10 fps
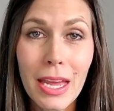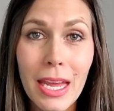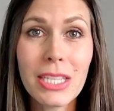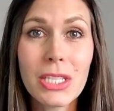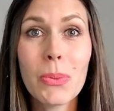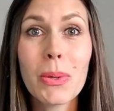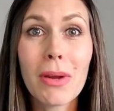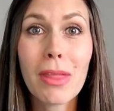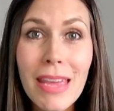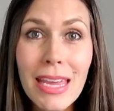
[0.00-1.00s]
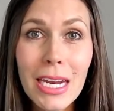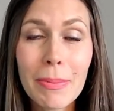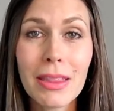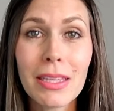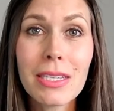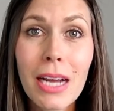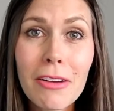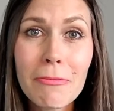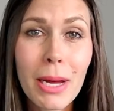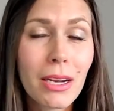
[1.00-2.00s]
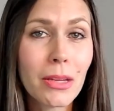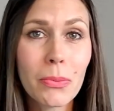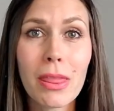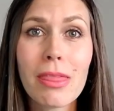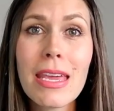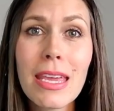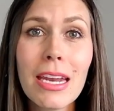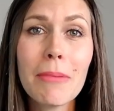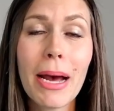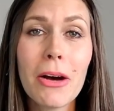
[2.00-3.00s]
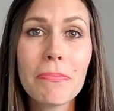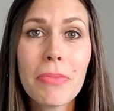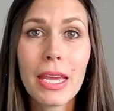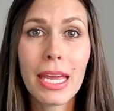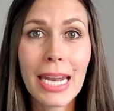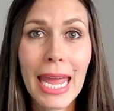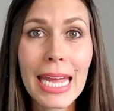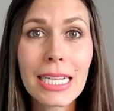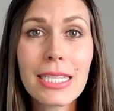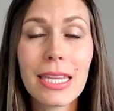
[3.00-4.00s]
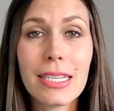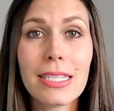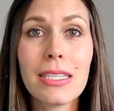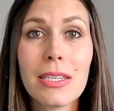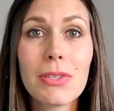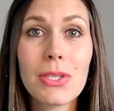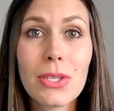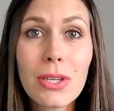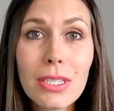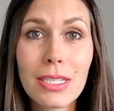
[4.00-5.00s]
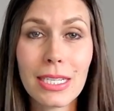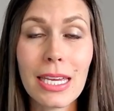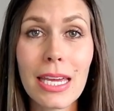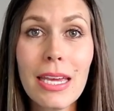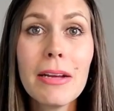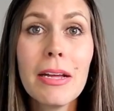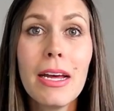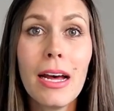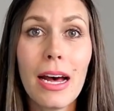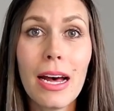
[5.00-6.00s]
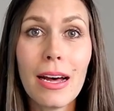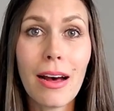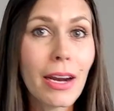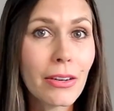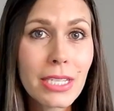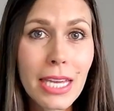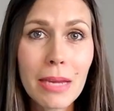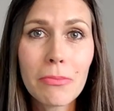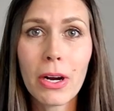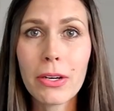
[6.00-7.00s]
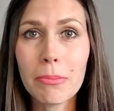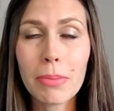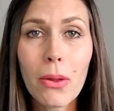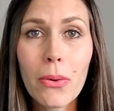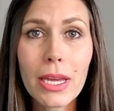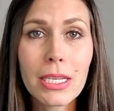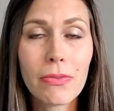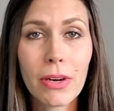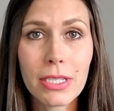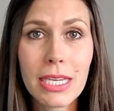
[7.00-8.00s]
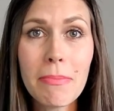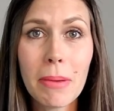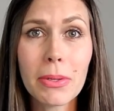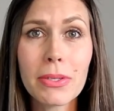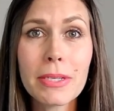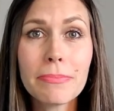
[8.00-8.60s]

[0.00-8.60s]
And so when we're thinking about the SCARF model and we're thinking about enhancing the sense of certainty uh, on our team, for our employees, for our team members,